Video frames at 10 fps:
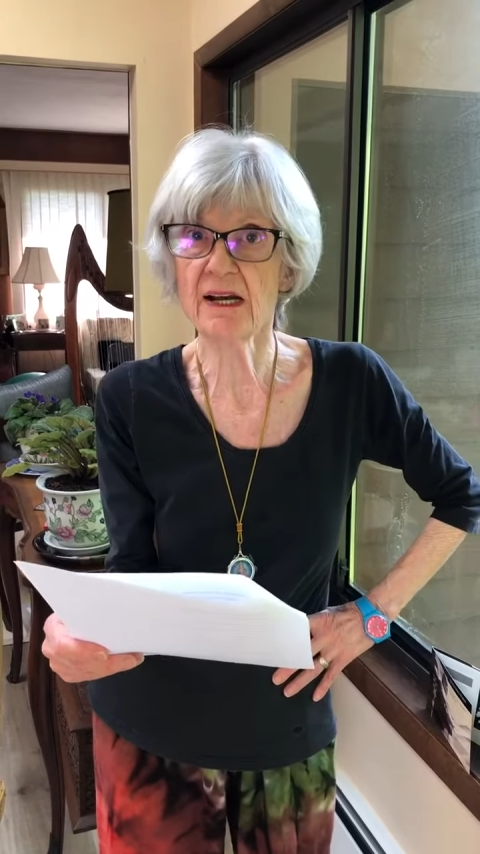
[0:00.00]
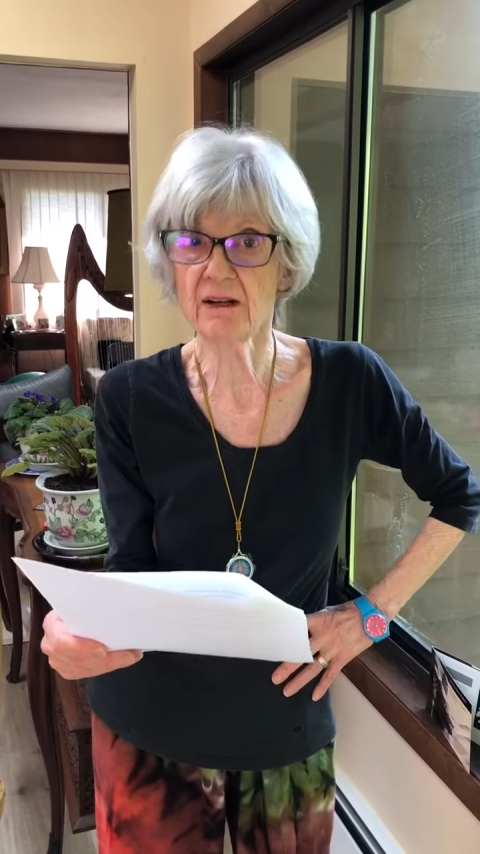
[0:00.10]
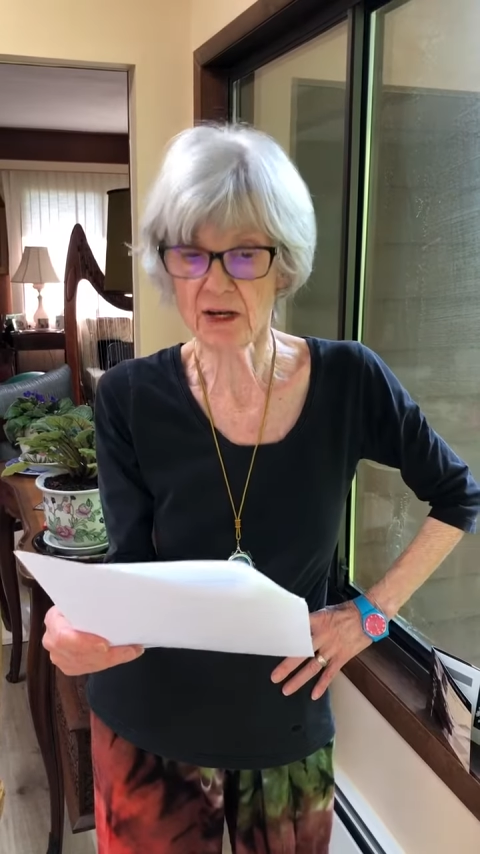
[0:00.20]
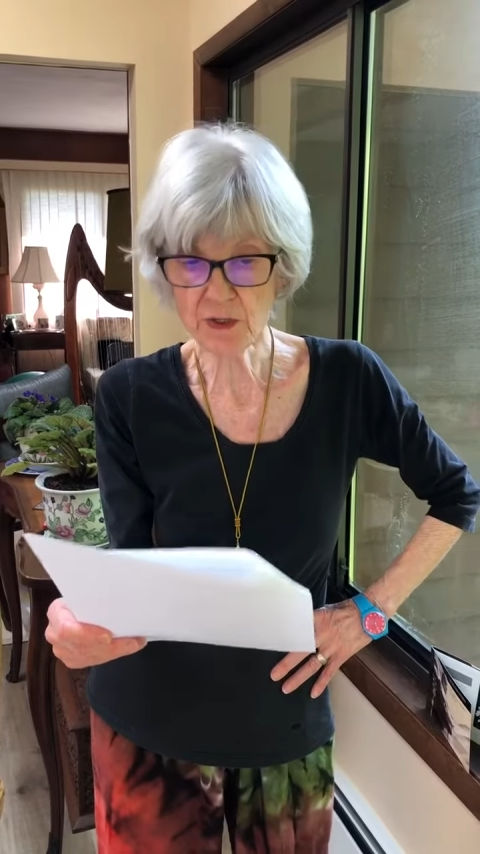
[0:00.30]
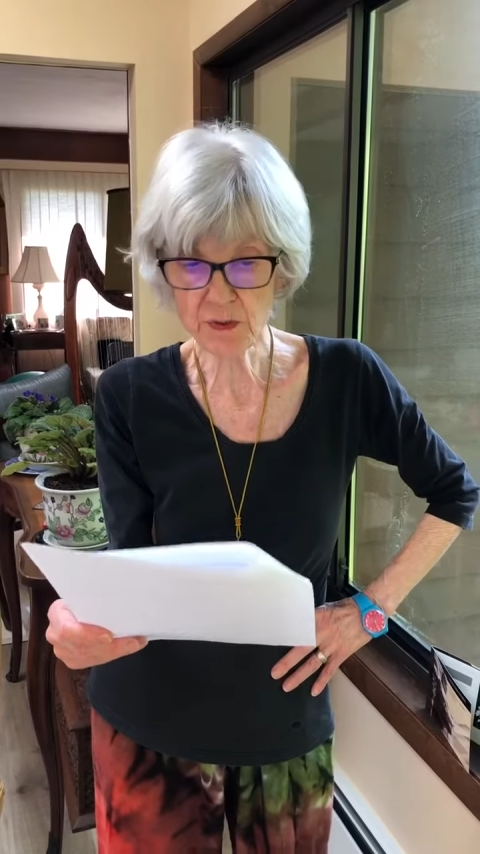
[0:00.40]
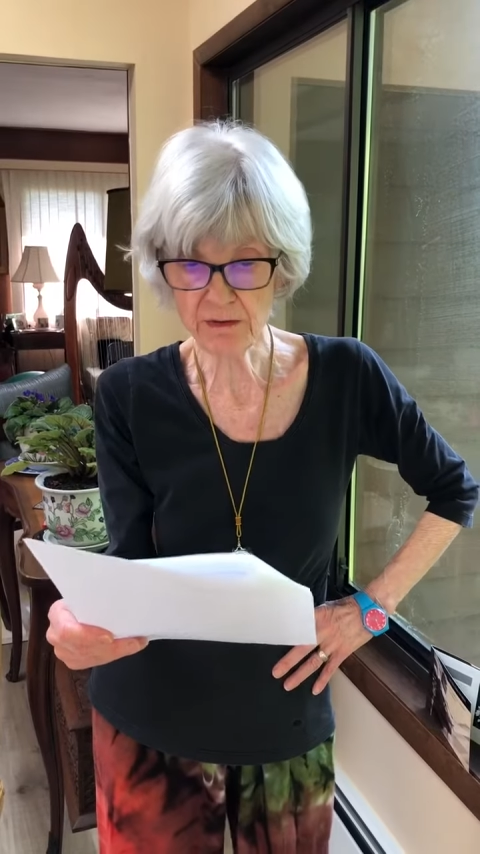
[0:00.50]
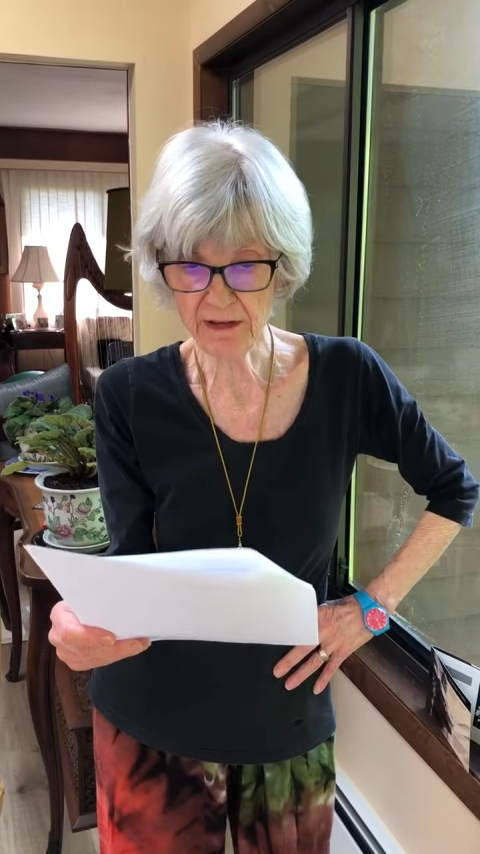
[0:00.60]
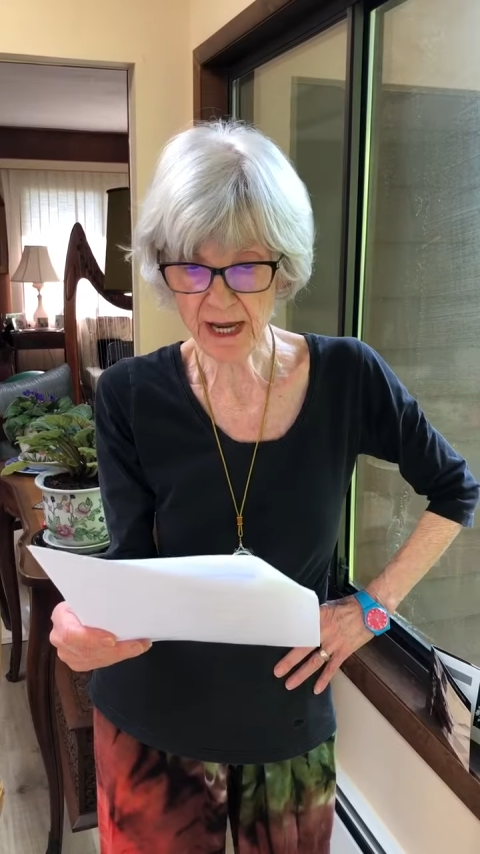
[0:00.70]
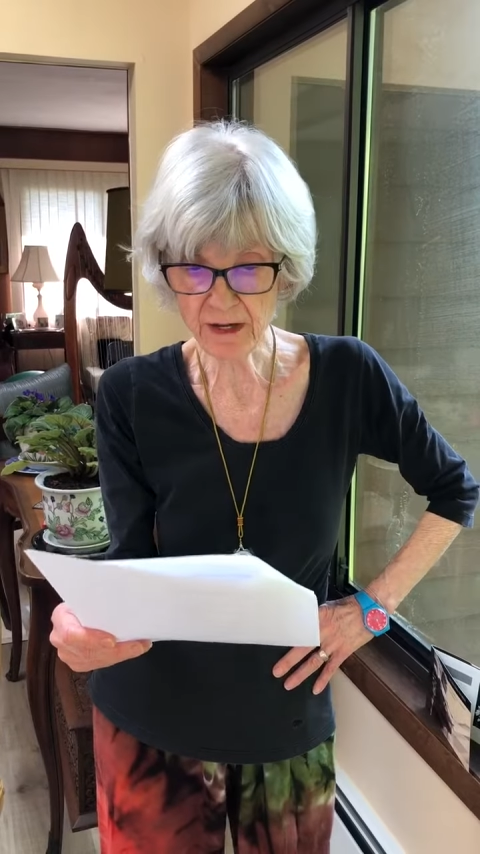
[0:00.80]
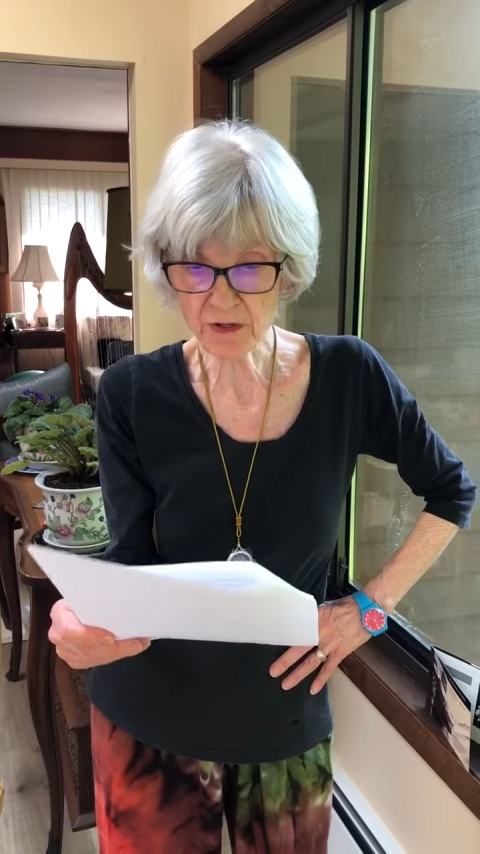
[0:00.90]
a country of
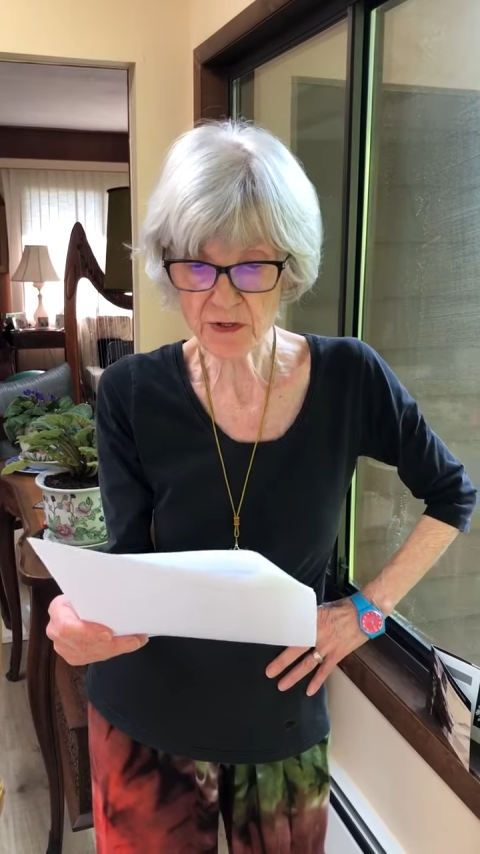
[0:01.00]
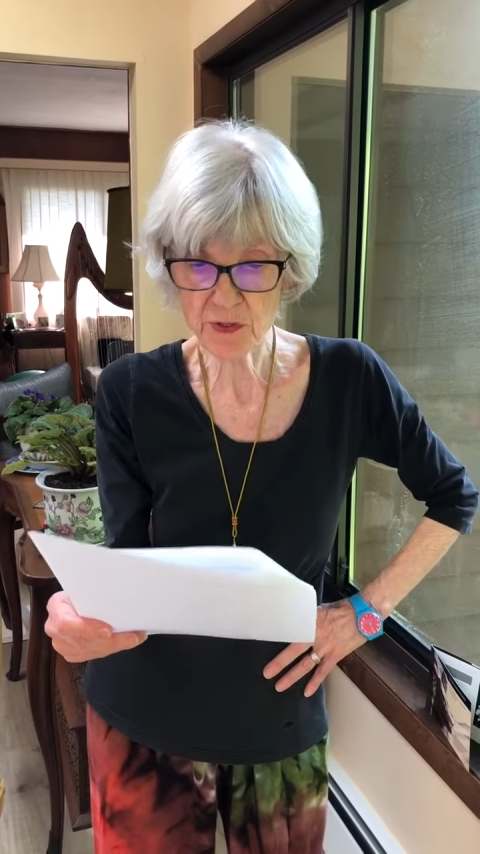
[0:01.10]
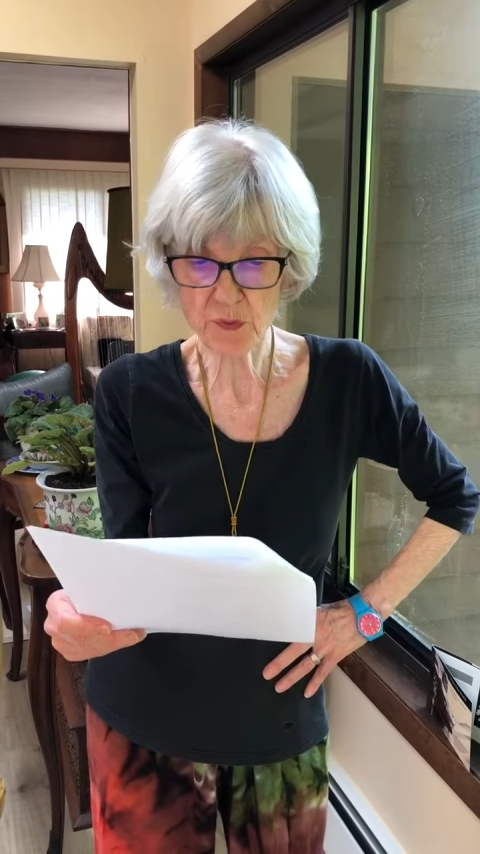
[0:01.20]
haters who